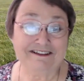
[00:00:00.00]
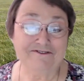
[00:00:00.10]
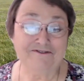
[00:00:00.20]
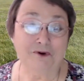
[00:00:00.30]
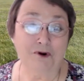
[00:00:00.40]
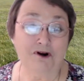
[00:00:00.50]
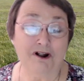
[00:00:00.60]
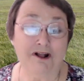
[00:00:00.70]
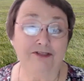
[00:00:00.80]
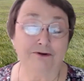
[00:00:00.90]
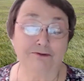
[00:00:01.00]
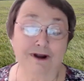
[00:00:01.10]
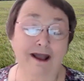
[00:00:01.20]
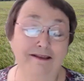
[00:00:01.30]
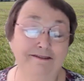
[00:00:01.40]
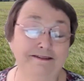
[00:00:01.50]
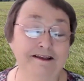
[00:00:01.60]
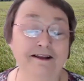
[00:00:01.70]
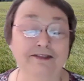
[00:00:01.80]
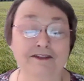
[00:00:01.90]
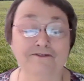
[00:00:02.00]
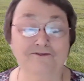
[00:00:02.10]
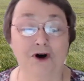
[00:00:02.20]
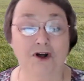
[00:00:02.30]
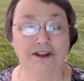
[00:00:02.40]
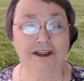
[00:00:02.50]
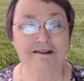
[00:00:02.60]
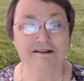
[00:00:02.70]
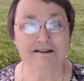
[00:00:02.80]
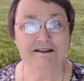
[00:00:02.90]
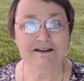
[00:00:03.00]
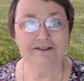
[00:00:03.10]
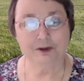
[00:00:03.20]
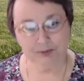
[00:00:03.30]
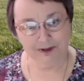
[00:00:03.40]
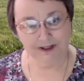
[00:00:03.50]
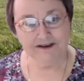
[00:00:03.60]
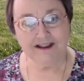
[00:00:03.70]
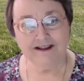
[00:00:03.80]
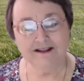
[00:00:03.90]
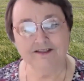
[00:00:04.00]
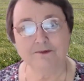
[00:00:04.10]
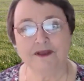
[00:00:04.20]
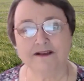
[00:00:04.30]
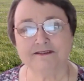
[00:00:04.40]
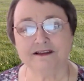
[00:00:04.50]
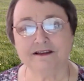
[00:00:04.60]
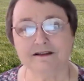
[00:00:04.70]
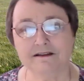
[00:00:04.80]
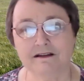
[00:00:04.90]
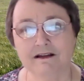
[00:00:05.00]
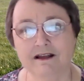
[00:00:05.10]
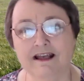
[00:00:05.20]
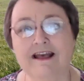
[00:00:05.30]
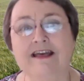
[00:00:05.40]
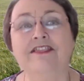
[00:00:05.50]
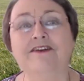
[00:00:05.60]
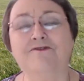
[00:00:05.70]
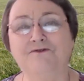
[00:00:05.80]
for the rising and the falling, the blending and the mixing, the